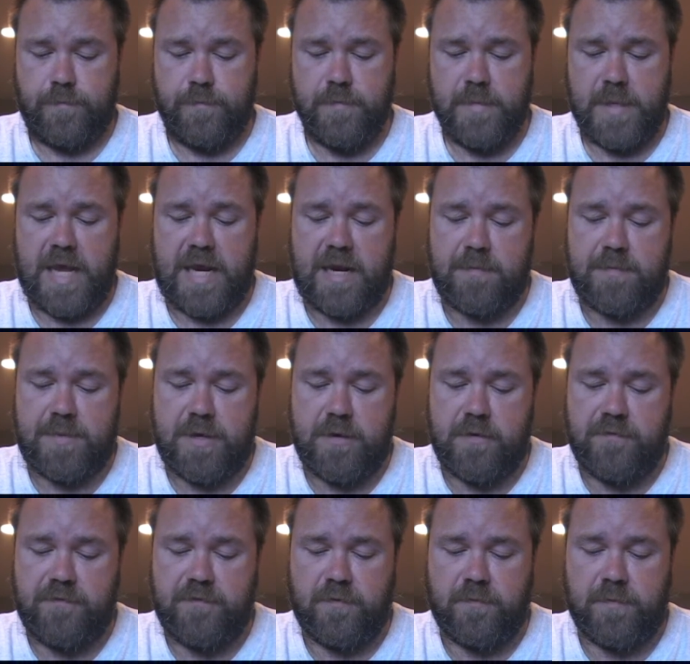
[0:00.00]
and a
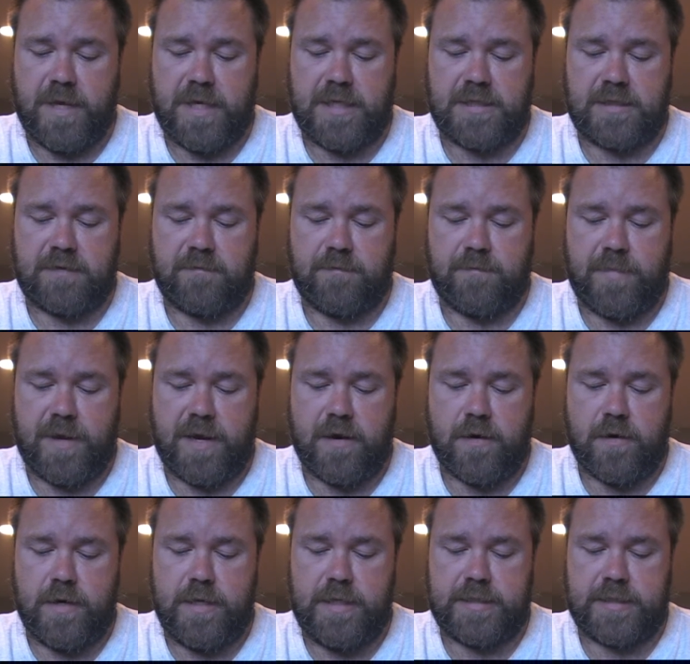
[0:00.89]
beautiful mix of
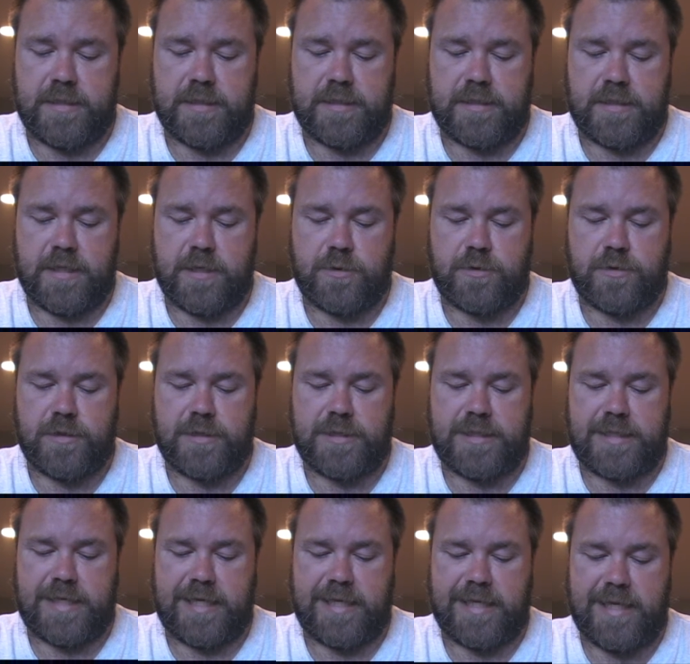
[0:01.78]
berries and
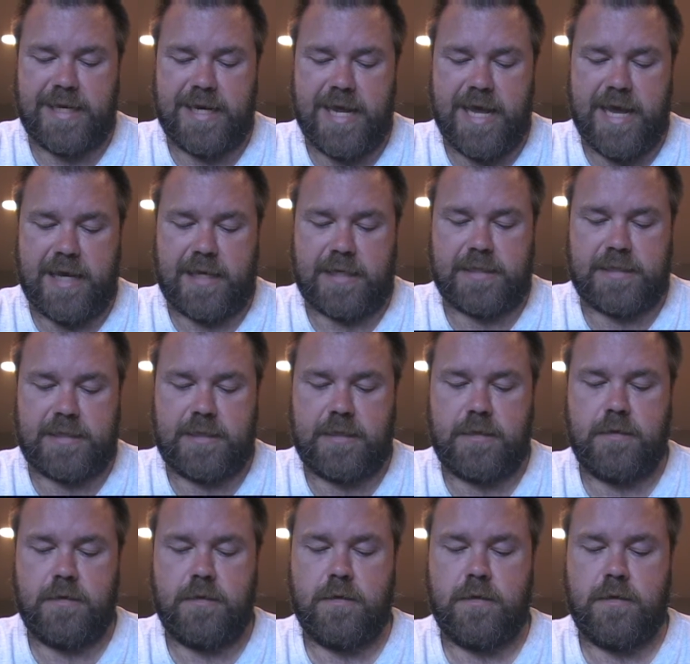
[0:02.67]
citrus in the next.
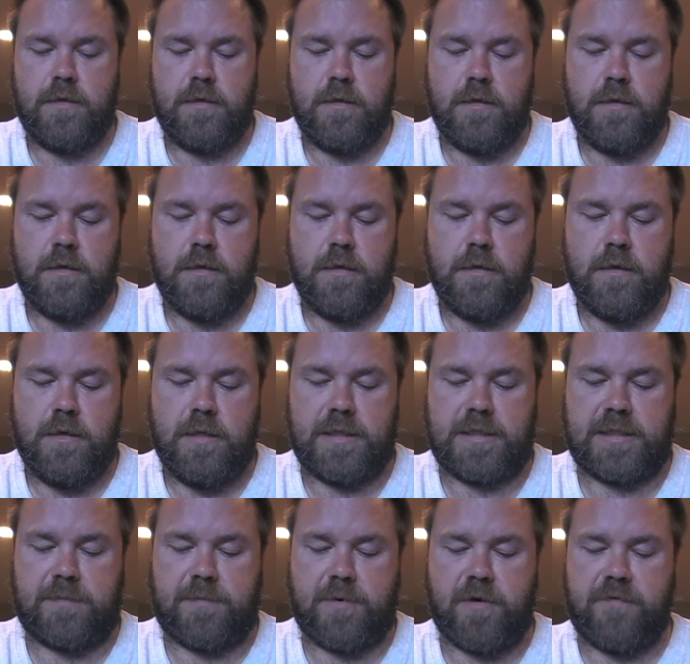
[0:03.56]

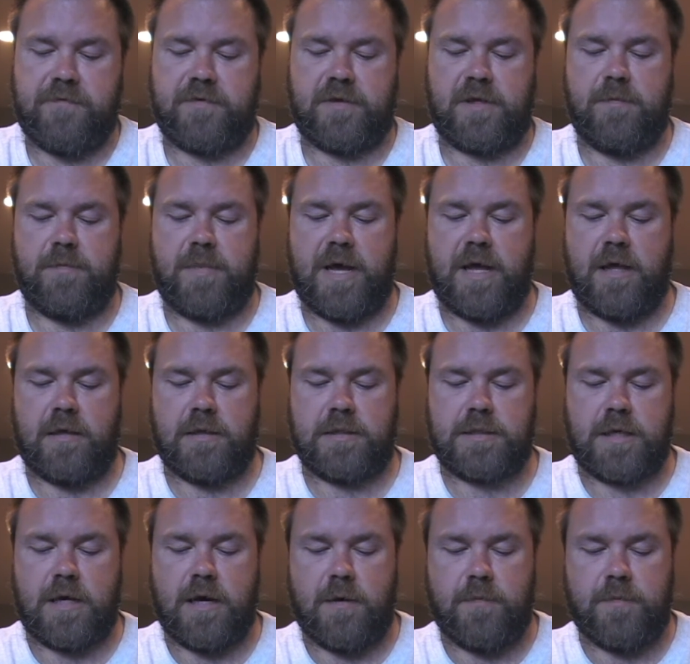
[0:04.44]
This is a perfectly
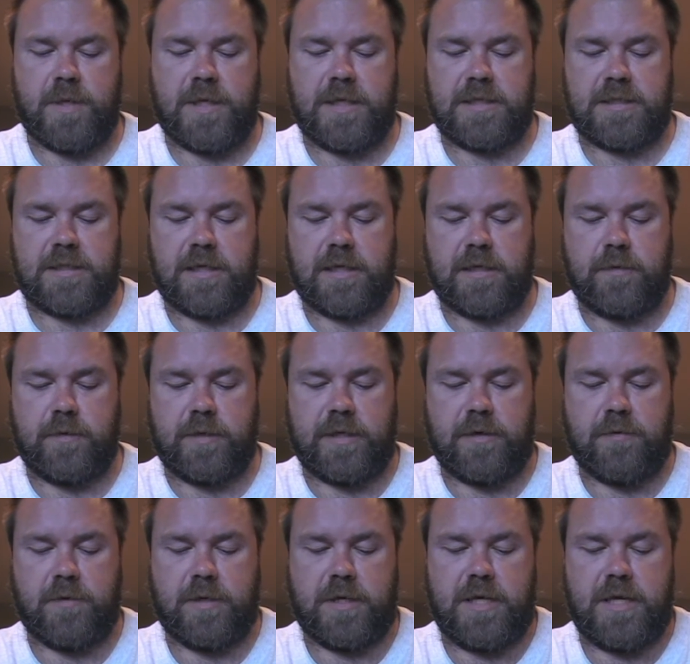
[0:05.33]
balanced, complex liquid
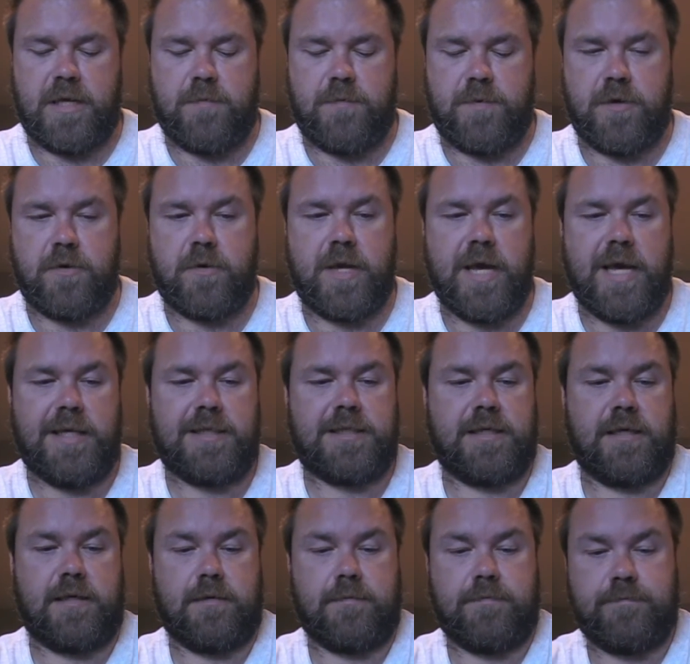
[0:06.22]
that will keep you
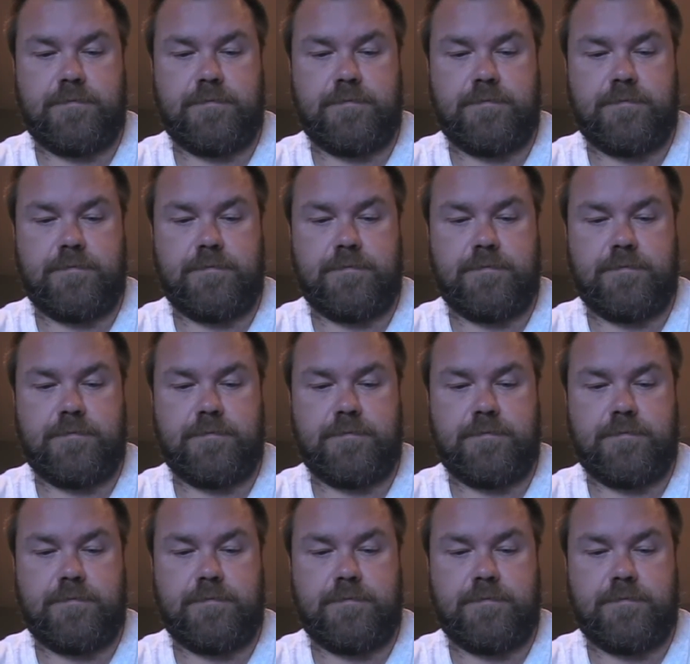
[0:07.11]
guessing.